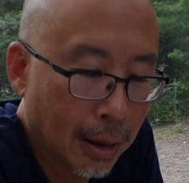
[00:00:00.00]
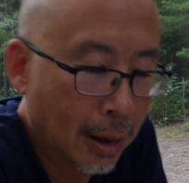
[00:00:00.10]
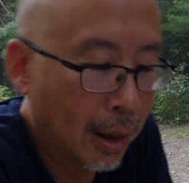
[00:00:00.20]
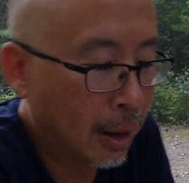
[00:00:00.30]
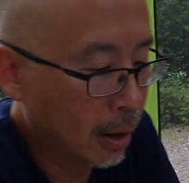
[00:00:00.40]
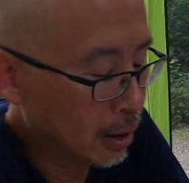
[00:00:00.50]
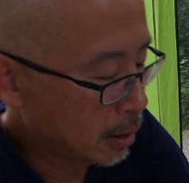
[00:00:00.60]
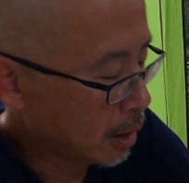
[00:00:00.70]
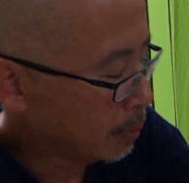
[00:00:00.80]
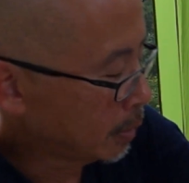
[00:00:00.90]
I could have
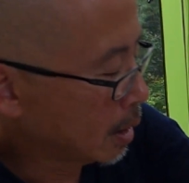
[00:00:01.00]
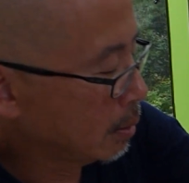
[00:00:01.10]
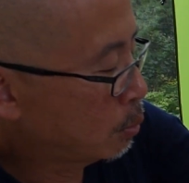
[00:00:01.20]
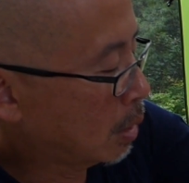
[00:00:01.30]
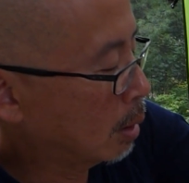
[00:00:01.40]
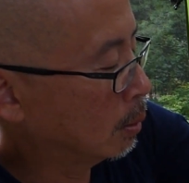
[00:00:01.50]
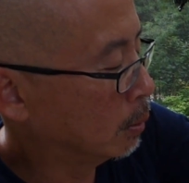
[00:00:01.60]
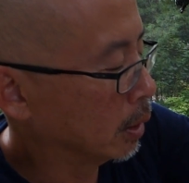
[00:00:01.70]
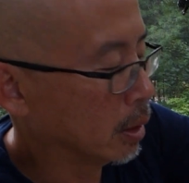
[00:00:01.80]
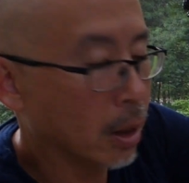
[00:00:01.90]
stopped at
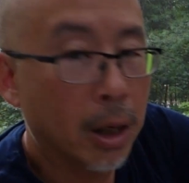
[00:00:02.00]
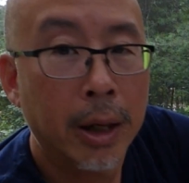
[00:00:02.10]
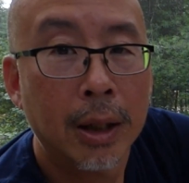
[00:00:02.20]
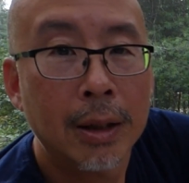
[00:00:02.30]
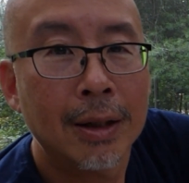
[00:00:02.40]
probably 9.